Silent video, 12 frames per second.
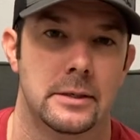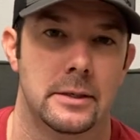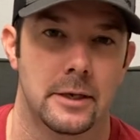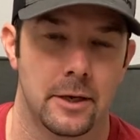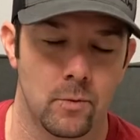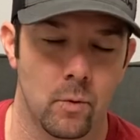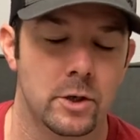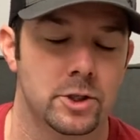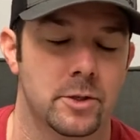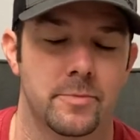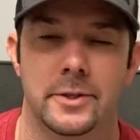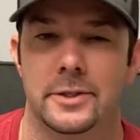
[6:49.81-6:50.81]
and
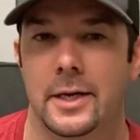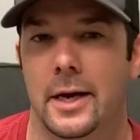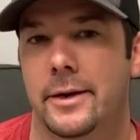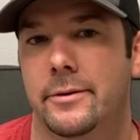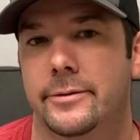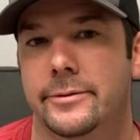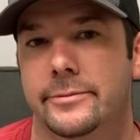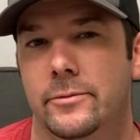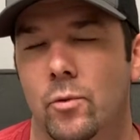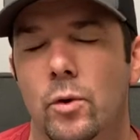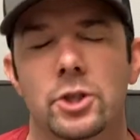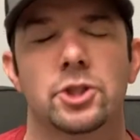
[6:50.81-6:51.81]
worship this idol,
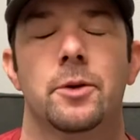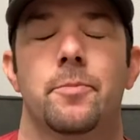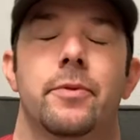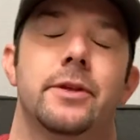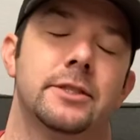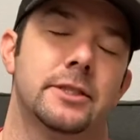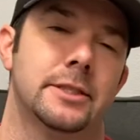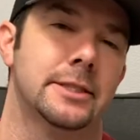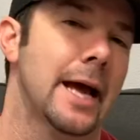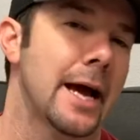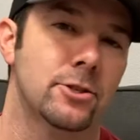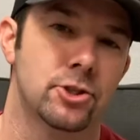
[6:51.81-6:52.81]
worship this
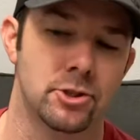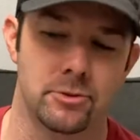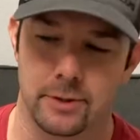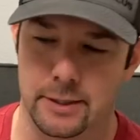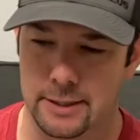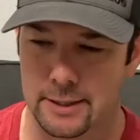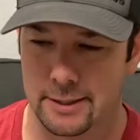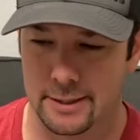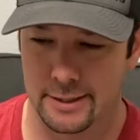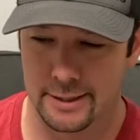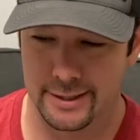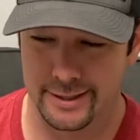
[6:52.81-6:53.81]
statue.
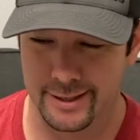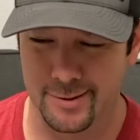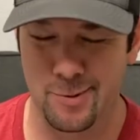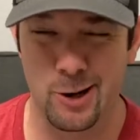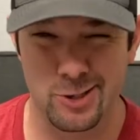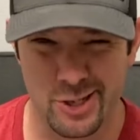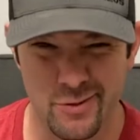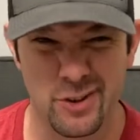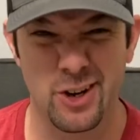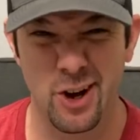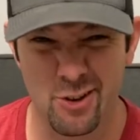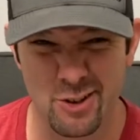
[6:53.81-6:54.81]
And most of you
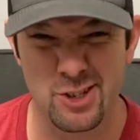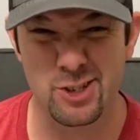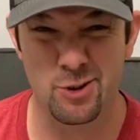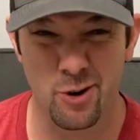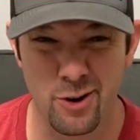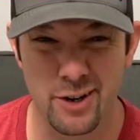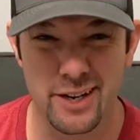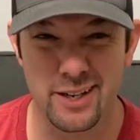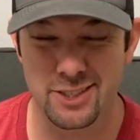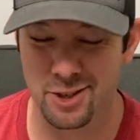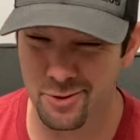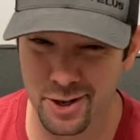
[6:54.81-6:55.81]
know the story.
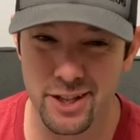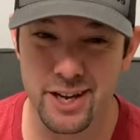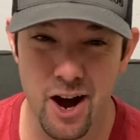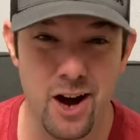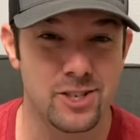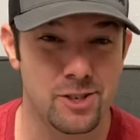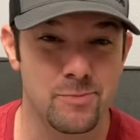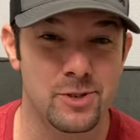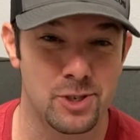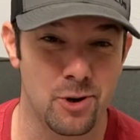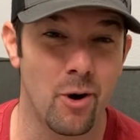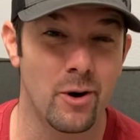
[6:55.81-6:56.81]
It's a really awesome
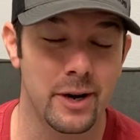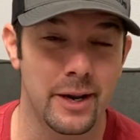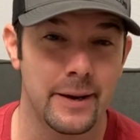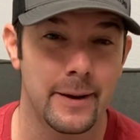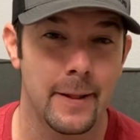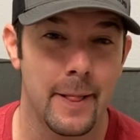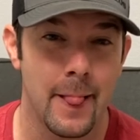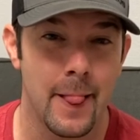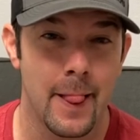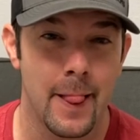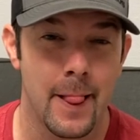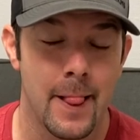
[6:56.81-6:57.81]
story.
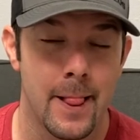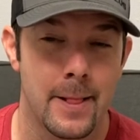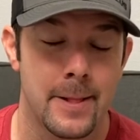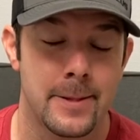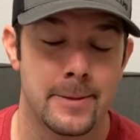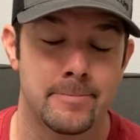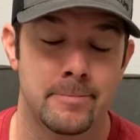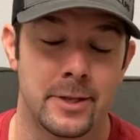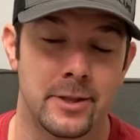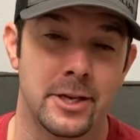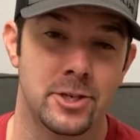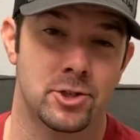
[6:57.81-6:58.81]
But
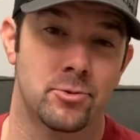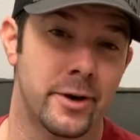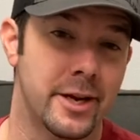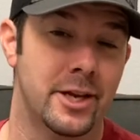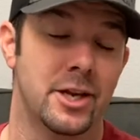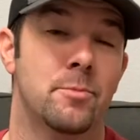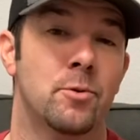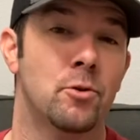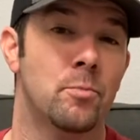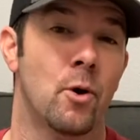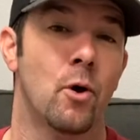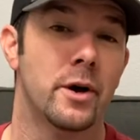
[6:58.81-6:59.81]
these three Hebrew
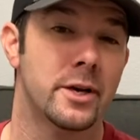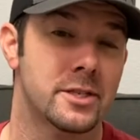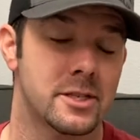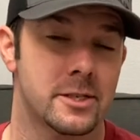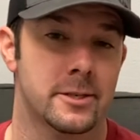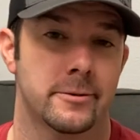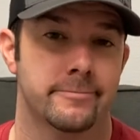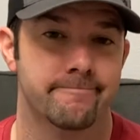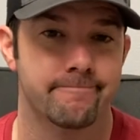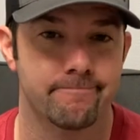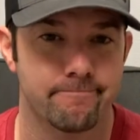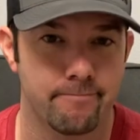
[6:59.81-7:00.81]
boys
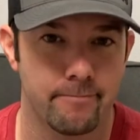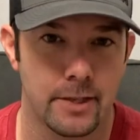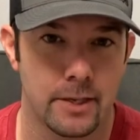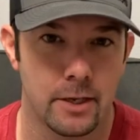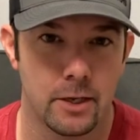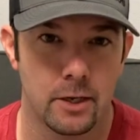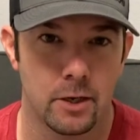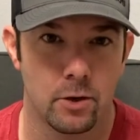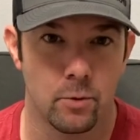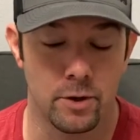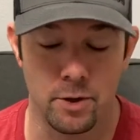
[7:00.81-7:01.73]
when the